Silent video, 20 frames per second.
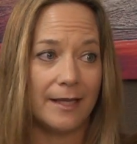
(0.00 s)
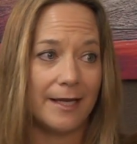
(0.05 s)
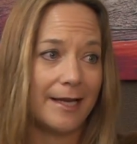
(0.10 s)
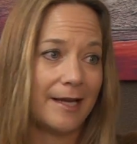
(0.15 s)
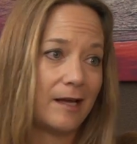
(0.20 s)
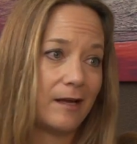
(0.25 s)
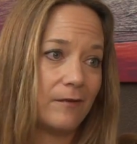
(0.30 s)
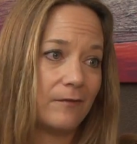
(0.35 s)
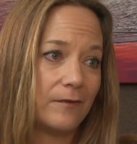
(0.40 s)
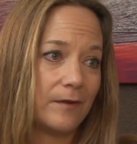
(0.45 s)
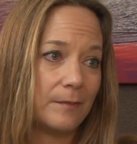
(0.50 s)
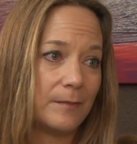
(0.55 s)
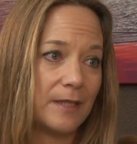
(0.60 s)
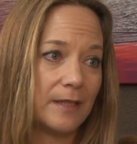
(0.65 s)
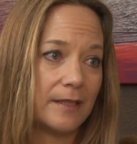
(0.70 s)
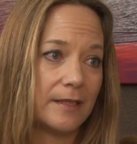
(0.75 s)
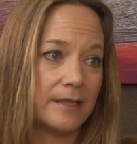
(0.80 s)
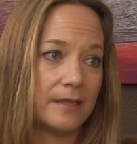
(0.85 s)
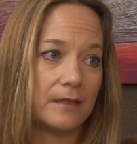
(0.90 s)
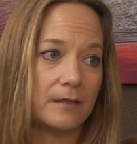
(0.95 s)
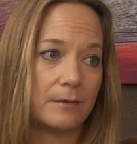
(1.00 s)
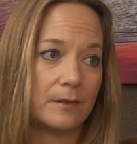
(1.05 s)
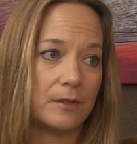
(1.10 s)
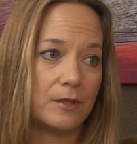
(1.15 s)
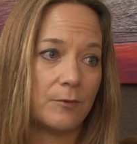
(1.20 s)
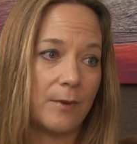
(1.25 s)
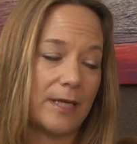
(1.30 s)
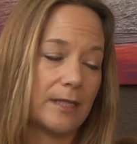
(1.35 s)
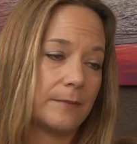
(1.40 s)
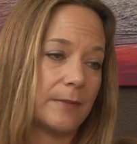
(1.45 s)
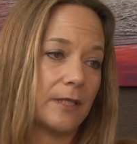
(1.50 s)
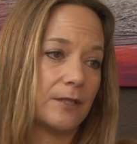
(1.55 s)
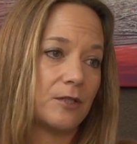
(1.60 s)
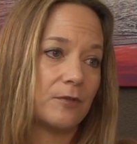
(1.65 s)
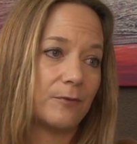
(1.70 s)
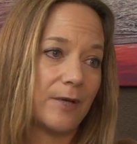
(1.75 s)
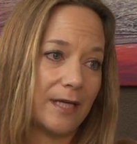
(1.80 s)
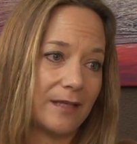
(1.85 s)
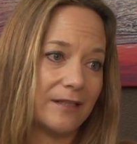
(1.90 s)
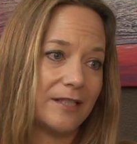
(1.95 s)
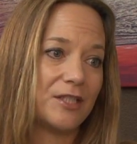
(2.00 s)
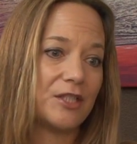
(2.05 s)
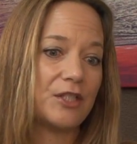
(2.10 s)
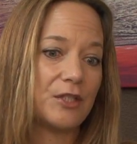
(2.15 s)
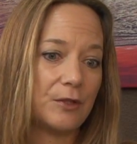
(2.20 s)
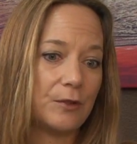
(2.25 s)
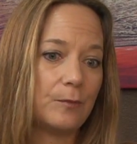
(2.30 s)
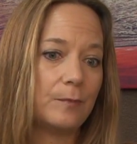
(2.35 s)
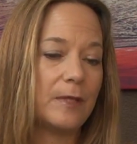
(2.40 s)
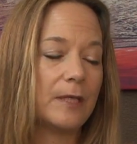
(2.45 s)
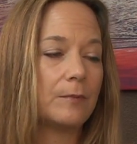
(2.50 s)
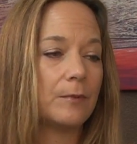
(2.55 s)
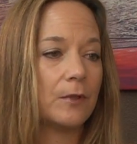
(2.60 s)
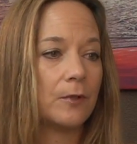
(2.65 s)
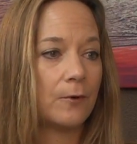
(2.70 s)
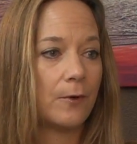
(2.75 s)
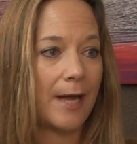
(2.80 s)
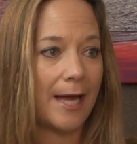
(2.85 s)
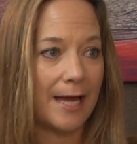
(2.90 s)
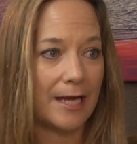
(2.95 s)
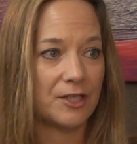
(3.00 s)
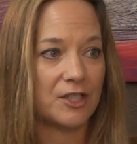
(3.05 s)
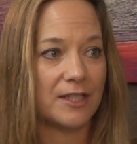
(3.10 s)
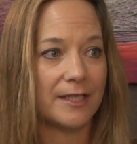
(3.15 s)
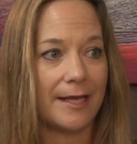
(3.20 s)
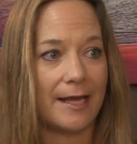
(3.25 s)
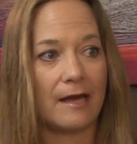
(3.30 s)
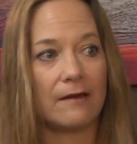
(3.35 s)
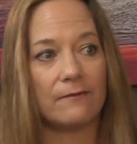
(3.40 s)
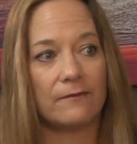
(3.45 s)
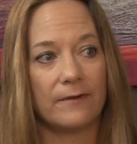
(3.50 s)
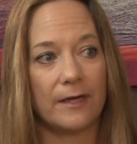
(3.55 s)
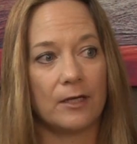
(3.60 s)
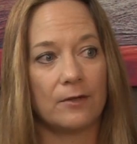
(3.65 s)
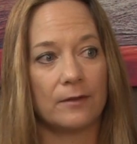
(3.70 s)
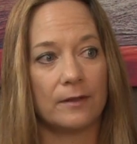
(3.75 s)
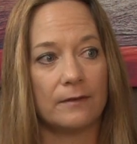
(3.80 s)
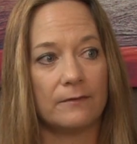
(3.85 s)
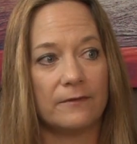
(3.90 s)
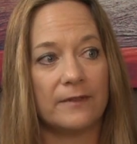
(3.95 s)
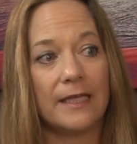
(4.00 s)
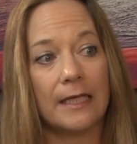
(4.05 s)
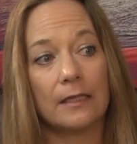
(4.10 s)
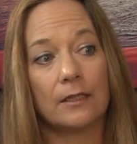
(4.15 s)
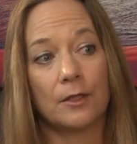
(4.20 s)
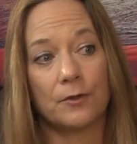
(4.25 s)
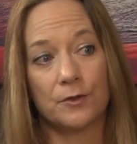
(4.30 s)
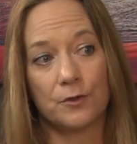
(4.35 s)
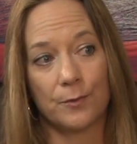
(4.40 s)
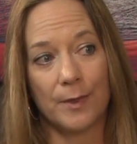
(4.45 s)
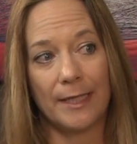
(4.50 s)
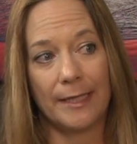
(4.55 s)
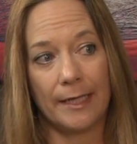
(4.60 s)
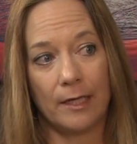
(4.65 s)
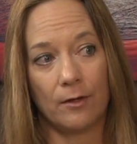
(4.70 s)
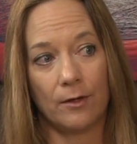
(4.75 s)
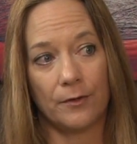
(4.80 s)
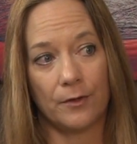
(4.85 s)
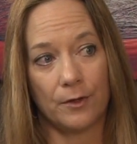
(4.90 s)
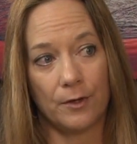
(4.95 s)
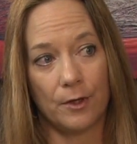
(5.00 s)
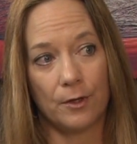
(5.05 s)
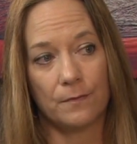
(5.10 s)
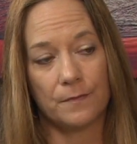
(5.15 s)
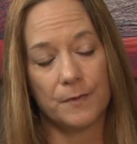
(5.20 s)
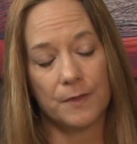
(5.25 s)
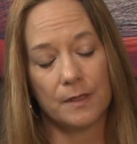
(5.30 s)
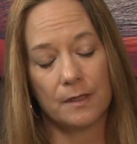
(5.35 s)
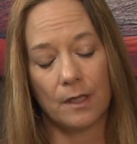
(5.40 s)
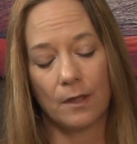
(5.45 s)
I have ability to direct mail directly to people who actually have VA loans right now in their homes.